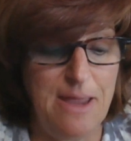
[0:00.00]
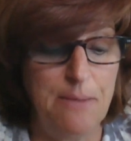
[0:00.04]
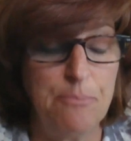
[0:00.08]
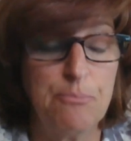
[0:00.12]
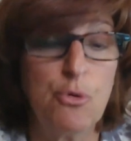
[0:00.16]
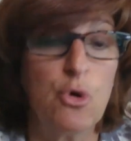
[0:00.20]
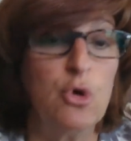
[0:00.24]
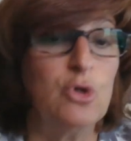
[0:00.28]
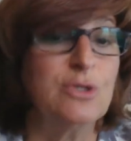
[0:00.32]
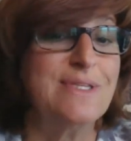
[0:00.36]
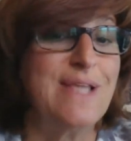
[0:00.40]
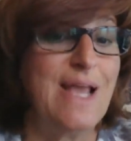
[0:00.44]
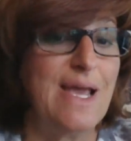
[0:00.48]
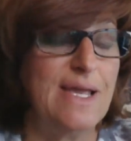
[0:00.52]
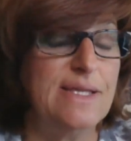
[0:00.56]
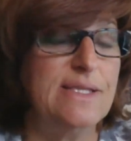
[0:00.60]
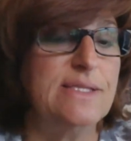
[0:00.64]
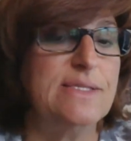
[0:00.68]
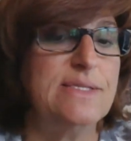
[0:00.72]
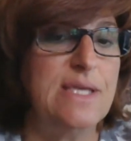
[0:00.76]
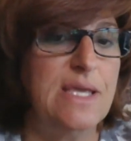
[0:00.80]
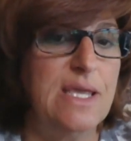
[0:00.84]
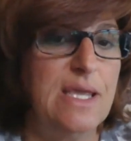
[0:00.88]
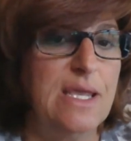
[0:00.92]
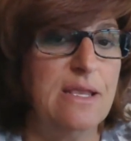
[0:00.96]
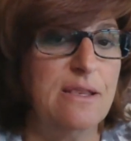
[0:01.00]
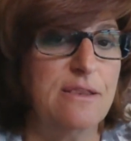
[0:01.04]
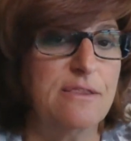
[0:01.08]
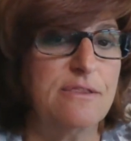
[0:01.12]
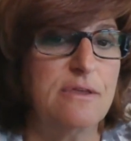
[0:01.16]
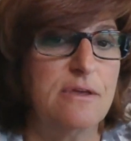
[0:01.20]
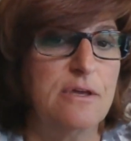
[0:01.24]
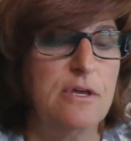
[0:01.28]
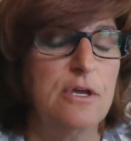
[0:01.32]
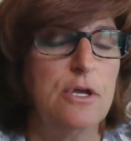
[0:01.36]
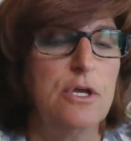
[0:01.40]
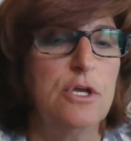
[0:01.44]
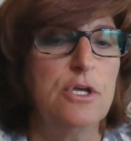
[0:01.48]
on April 19th.
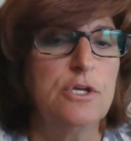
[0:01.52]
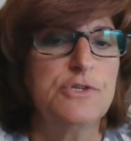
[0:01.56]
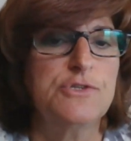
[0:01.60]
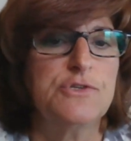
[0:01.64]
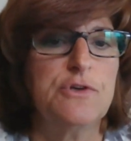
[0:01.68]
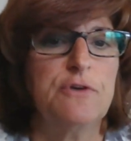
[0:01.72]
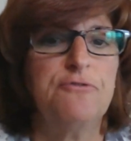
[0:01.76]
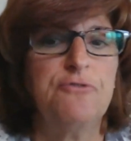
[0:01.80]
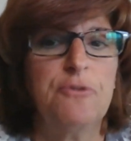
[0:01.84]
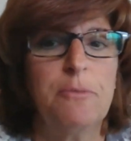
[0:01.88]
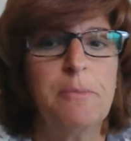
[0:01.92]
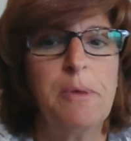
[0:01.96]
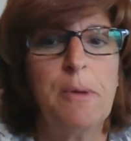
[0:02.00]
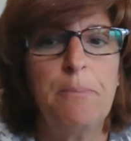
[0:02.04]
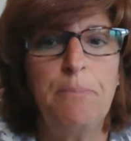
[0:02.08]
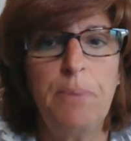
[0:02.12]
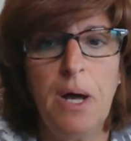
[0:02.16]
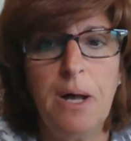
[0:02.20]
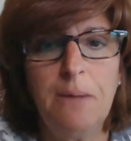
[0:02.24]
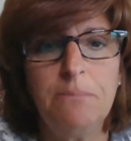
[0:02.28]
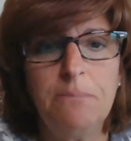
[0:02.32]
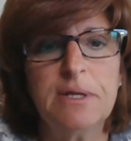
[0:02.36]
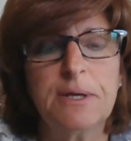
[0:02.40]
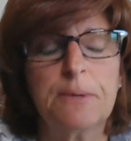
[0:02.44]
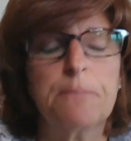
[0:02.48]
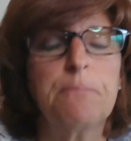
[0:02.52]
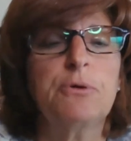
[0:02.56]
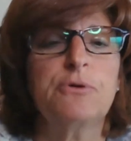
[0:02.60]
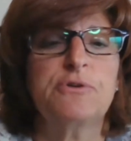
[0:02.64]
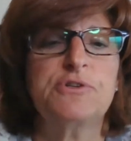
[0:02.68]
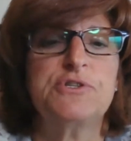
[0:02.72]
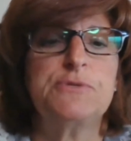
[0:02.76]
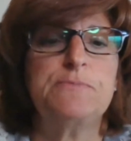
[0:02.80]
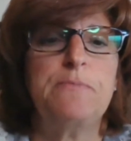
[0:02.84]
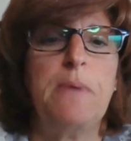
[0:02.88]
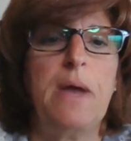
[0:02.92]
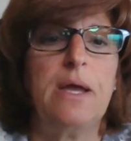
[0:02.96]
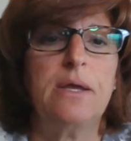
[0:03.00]
So from a public
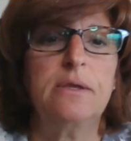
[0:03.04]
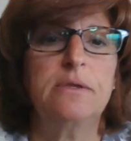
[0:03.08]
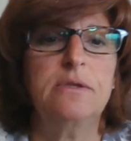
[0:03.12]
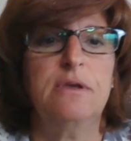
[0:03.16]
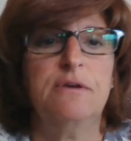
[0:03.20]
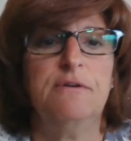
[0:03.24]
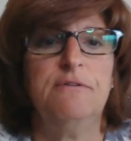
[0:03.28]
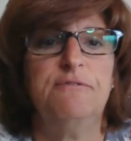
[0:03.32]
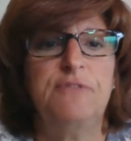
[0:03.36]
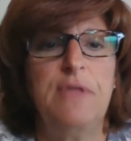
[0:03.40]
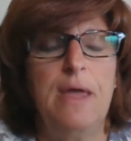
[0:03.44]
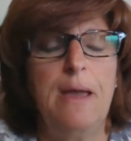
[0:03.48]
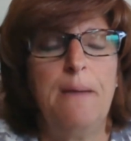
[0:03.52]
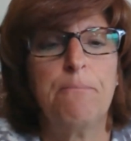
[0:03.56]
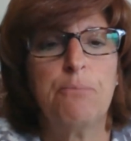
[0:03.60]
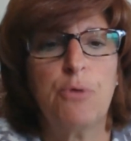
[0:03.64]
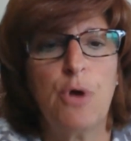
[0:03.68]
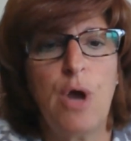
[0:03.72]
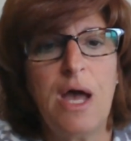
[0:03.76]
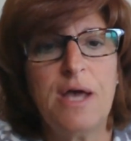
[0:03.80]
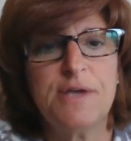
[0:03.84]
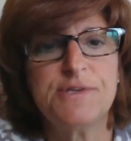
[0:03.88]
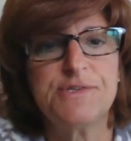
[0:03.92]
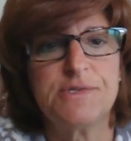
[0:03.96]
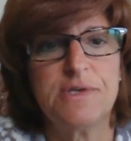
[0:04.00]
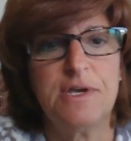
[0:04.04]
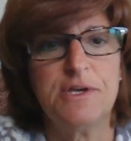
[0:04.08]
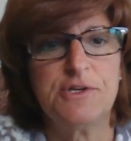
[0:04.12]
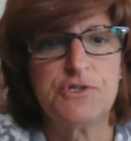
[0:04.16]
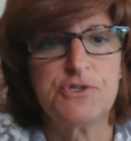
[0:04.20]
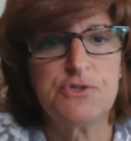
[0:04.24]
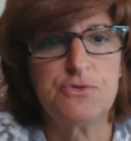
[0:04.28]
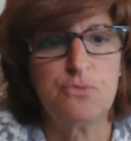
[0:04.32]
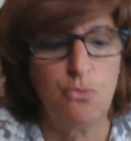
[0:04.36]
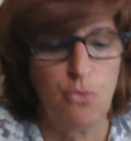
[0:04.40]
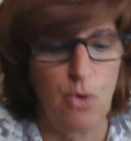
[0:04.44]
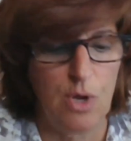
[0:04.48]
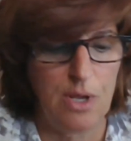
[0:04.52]
perspective, that
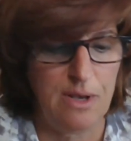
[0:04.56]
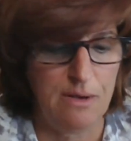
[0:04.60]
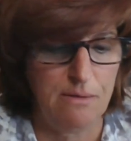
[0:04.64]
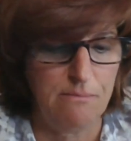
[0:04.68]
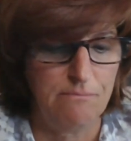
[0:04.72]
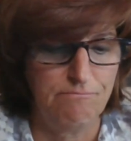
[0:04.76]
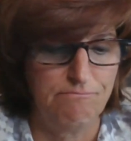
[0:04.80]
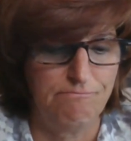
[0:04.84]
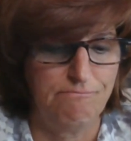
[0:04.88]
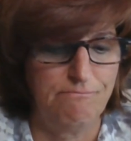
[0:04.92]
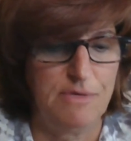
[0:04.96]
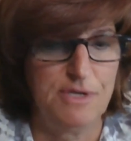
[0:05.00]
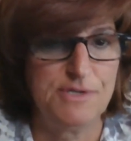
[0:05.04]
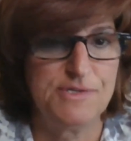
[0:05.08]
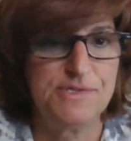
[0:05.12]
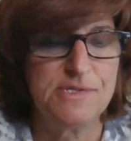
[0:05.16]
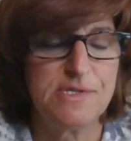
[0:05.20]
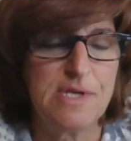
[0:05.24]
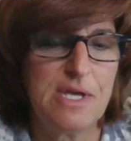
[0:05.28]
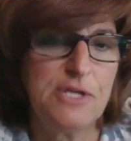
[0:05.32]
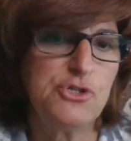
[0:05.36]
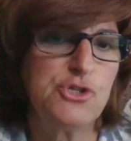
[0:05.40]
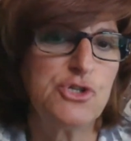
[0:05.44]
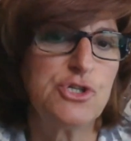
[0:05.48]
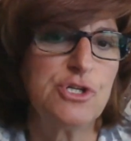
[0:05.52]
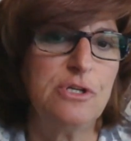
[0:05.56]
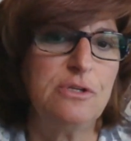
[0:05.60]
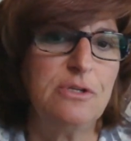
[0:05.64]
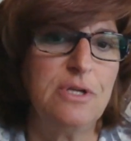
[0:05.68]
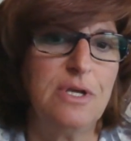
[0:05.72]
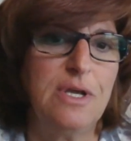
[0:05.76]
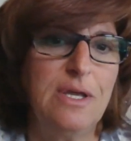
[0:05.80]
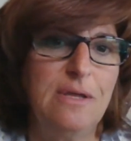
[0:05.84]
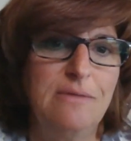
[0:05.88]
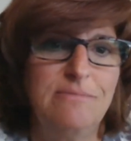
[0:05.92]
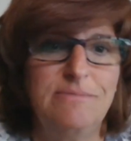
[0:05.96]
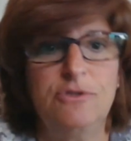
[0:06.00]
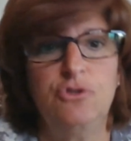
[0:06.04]
process went
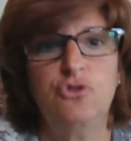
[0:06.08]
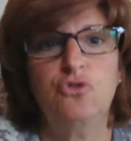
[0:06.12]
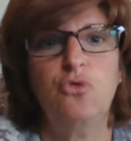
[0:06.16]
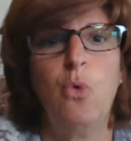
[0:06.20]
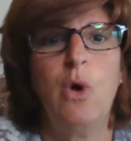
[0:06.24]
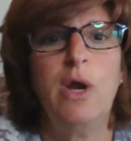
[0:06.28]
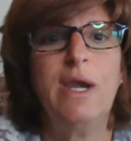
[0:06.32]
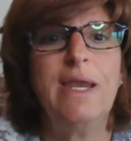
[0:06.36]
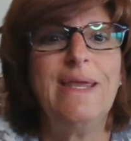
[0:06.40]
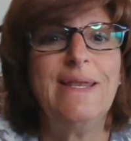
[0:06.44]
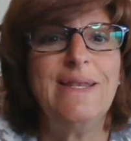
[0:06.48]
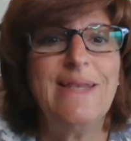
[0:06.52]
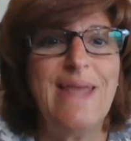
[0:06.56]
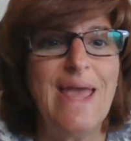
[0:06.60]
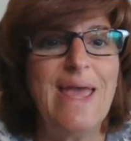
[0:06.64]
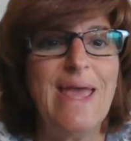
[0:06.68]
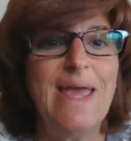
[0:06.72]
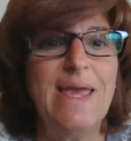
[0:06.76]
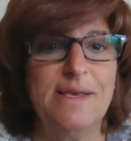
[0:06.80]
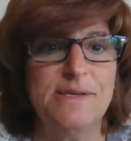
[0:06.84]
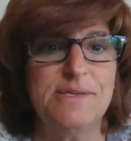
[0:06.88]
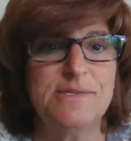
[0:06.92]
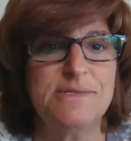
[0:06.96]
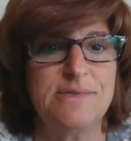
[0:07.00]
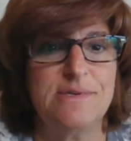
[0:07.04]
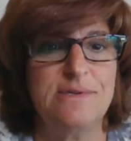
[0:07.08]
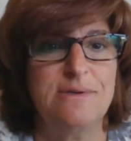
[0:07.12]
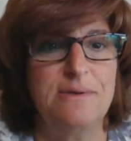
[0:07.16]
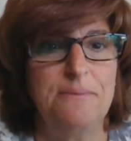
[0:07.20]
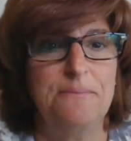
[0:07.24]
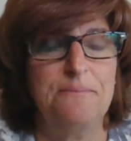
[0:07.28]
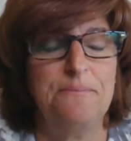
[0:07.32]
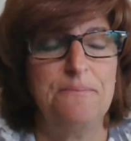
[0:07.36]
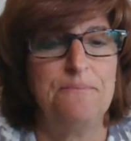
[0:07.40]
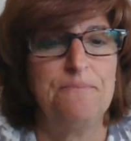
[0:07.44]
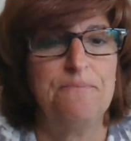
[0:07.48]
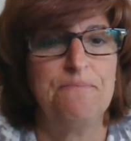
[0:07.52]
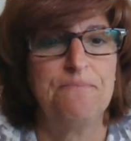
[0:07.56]
essentially 20 days.
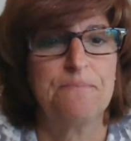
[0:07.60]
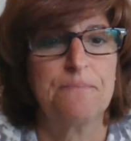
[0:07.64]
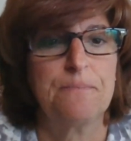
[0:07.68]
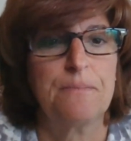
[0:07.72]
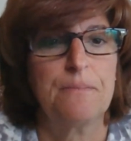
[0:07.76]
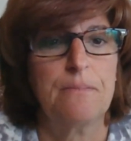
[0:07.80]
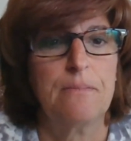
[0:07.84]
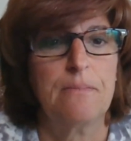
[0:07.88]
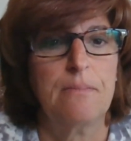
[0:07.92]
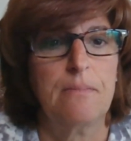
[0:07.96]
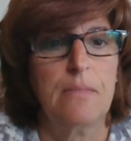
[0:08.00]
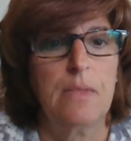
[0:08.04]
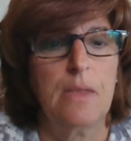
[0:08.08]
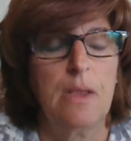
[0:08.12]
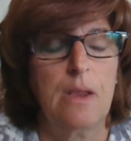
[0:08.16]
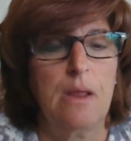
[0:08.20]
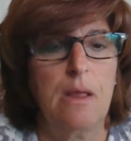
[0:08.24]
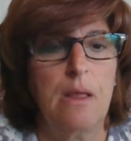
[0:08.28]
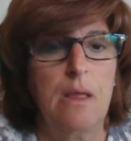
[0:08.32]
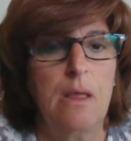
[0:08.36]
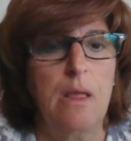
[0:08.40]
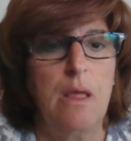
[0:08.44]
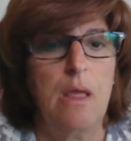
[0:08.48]
And